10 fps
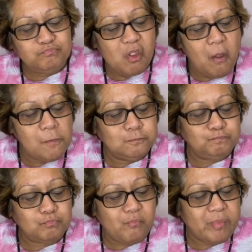
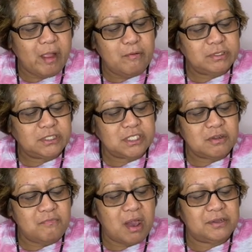I went to give
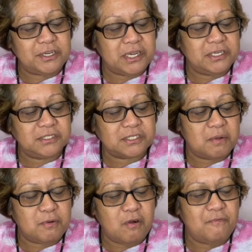my dad his cup
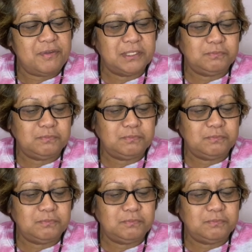of coffee,